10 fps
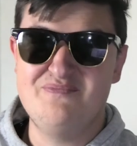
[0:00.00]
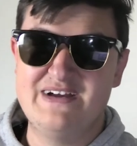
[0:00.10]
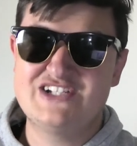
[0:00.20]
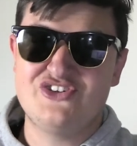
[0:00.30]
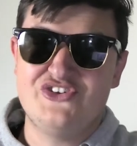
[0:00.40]

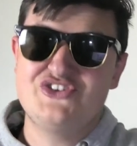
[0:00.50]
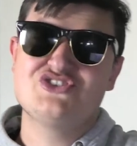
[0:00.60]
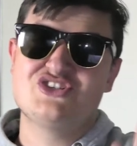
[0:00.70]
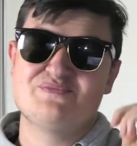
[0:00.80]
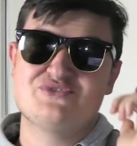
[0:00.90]
make sure you
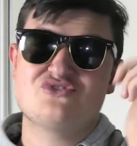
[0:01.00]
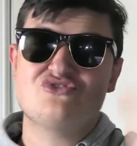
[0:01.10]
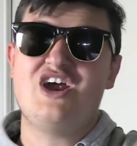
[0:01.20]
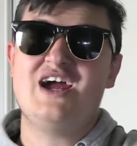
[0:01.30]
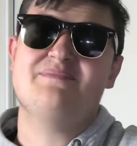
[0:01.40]

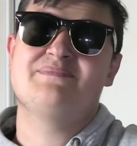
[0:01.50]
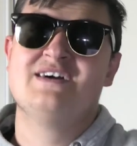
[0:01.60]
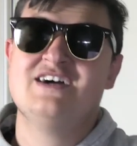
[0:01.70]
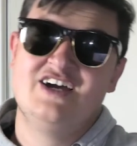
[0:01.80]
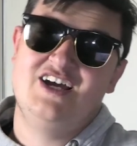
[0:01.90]
subscribe
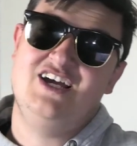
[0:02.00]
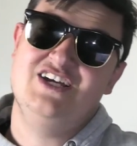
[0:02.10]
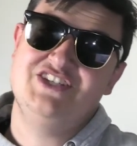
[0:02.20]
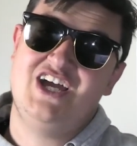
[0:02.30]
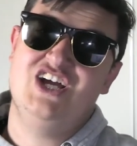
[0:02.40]

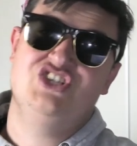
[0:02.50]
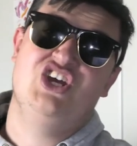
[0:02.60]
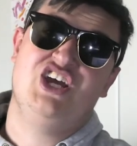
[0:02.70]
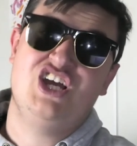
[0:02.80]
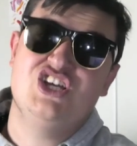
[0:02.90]
and uh,
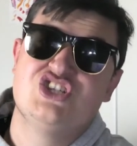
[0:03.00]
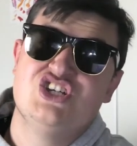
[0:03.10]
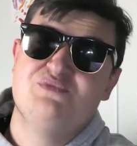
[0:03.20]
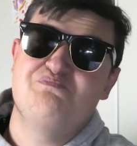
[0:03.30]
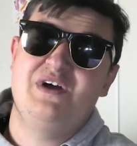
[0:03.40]
check out
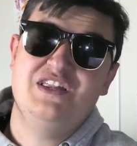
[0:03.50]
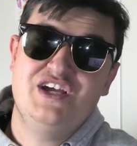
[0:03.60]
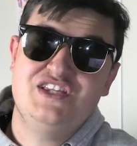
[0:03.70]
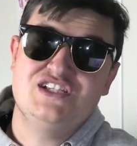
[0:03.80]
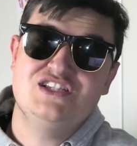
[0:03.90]
my
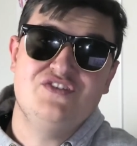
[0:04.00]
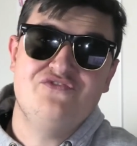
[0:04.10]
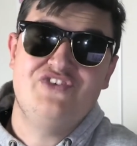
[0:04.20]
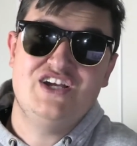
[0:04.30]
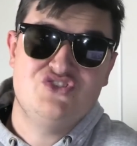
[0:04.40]
latest
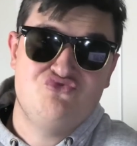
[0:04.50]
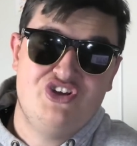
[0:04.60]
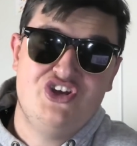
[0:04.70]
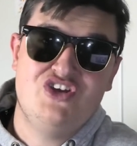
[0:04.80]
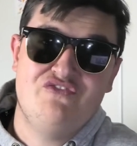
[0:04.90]
Lynfans
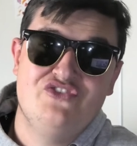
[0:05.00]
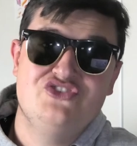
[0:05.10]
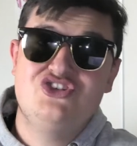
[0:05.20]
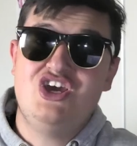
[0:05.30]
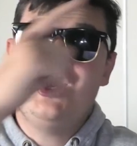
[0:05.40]
Reddit over
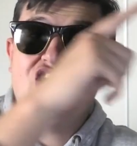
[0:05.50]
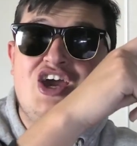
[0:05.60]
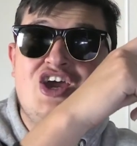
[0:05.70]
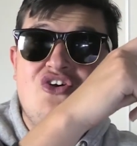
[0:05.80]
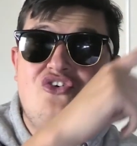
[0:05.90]

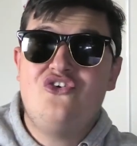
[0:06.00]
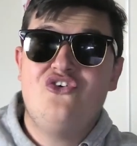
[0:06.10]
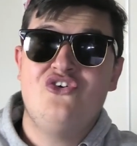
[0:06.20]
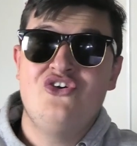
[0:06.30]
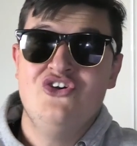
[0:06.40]
there,
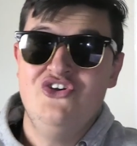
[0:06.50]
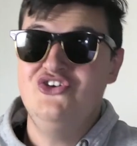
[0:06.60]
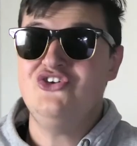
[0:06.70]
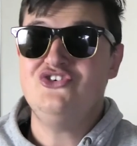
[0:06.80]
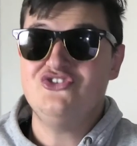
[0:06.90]
or
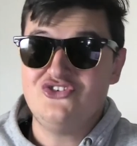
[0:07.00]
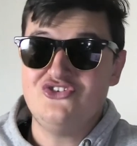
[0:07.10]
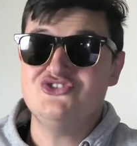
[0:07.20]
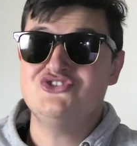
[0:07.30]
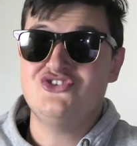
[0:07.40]
you could
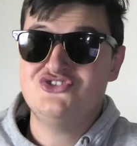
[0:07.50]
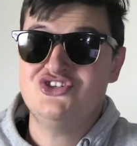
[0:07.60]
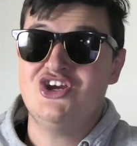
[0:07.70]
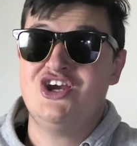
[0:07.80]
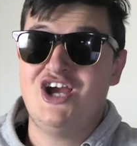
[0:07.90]
also
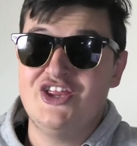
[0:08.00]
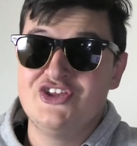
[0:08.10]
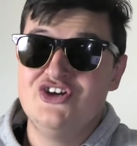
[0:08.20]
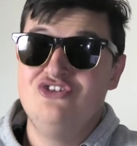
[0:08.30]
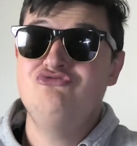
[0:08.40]
check out
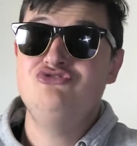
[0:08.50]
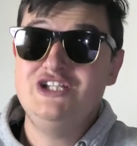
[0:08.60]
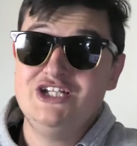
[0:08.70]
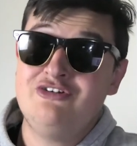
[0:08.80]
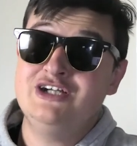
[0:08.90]

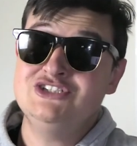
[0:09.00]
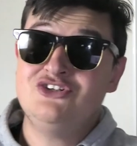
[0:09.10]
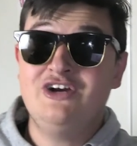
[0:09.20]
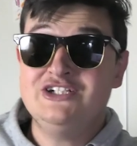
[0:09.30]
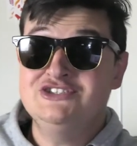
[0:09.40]
really crazy
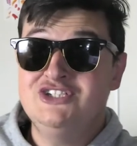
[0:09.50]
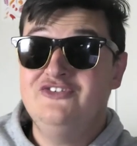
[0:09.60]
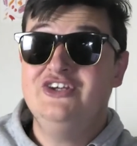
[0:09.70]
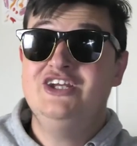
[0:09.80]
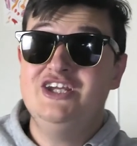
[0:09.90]
questions
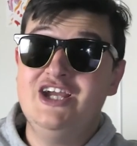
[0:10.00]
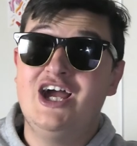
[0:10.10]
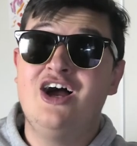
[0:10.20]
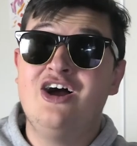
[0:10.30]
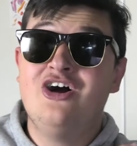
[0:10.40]
over
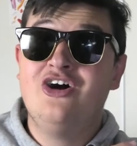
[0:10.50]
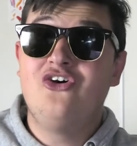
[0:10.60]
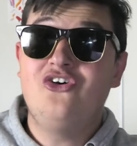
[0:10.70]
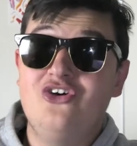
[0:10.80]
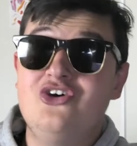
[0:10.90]
here,
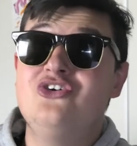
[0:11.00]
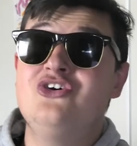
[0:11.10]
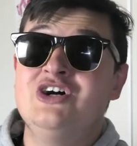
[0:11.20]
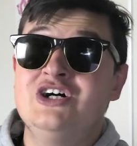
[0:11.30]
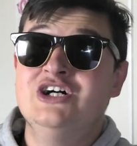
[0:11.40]

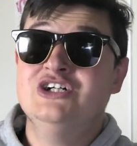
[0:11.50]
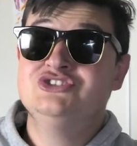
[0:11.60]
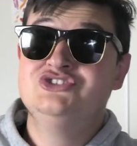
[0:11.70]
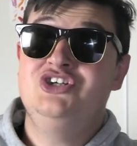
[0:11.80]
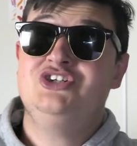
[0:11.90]
or
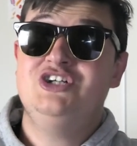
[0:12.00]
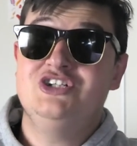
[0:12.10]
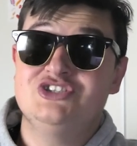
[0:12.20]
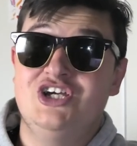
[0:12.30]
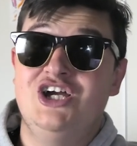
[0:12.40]
check
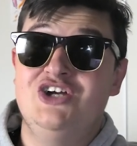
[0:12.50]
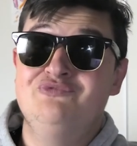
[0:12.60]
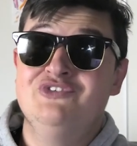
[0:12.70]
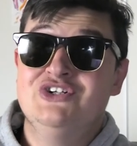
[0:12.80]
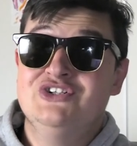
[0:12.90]
out
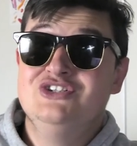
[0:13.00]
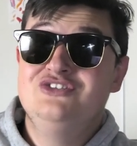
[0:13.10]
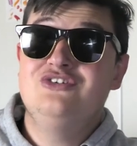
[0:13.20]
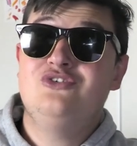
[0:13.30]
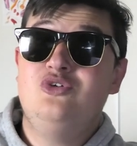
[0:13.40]
um,
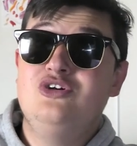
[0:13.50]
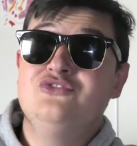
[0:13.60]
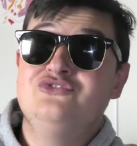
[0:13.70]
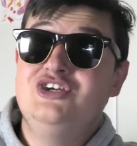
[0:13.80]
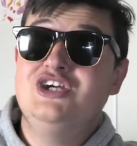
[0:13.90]
look
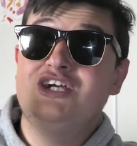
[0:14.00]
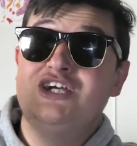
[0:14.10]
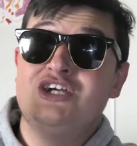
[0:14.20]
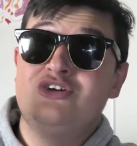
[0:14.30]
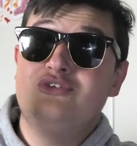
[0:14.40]
over
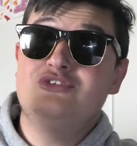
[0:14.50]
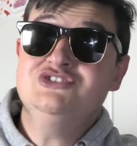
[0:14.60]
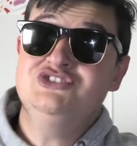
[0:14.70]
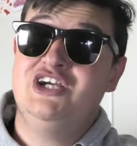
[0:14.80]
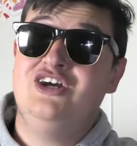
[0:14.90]
there, or
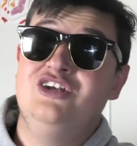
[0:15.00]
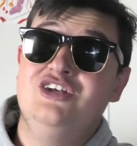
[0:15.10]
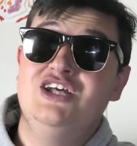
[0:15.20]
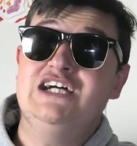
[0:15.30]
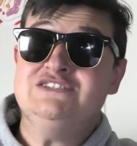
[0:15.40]
check
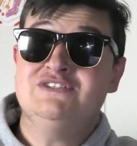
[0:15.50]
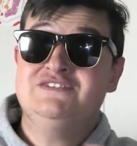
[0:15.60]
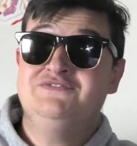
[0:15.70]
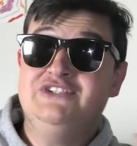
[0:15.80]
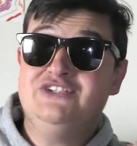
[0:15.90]
out last week's
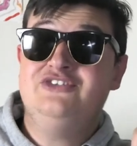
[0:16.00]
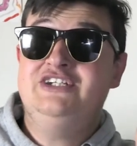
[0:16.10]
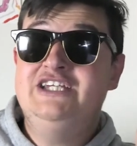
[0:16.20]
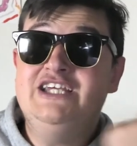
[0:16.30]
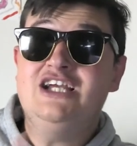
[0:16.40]
video
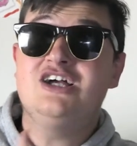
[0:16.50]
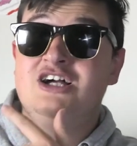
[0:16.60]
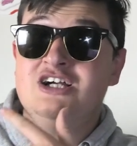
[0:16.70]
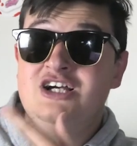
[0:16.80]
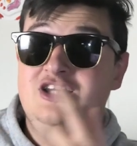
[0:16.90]

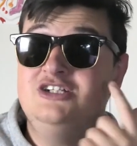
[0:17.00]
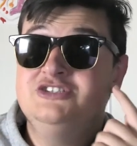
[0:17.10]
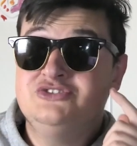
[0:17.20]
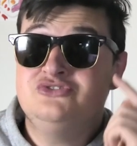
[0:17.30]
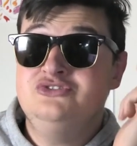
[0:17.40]
here,
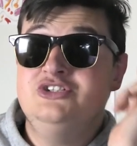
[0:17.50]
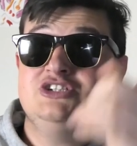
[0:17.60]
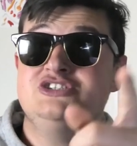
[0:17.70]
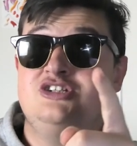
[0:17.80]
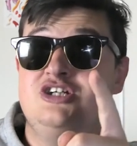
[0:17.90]
and until
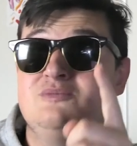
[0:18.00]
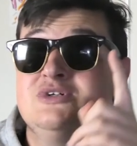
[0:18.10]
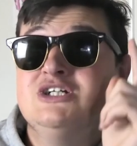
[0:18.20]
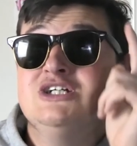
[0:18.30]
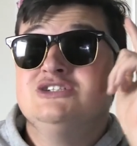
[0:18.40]
next time,
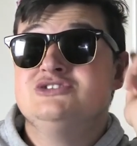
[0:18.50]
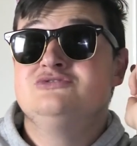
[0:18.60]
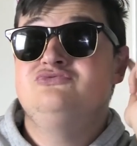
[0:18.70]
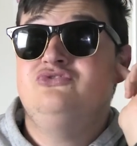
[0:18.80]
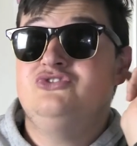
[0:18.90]

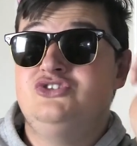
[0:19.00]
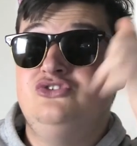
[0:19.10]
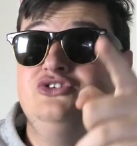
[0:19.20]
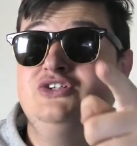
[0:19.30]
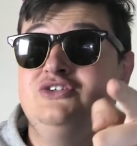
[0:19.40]

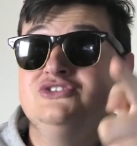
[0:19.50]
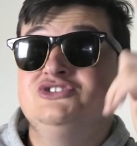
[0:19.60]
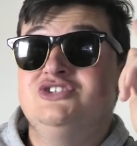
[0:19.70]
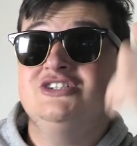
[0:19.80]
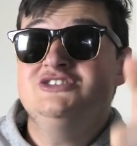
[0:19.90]
tune in on
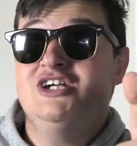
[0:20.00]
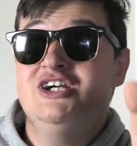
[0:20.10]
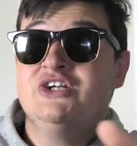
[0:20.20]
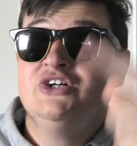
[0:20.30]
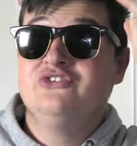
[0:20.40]

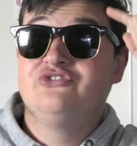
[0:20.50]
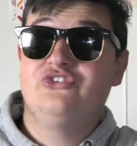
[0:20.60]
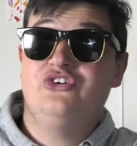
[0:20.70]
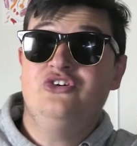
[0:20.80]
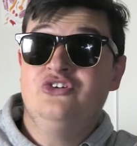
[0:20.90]
Sunday
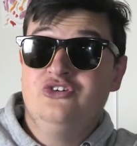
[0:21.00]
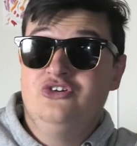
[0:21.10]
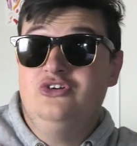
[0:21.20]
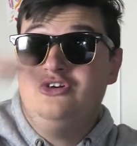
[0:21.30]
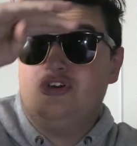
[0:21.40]
for
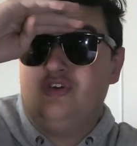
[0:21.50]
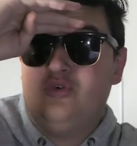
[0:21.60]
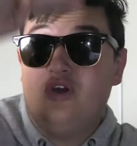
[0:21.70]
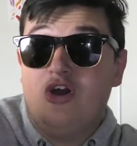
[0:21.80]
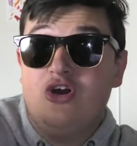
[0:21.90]
the
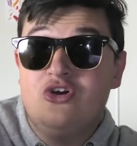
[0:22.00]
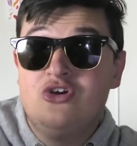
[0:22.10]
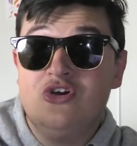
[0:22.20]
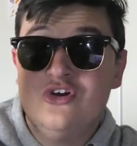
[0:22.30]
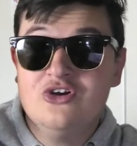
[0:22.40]
LaCroix.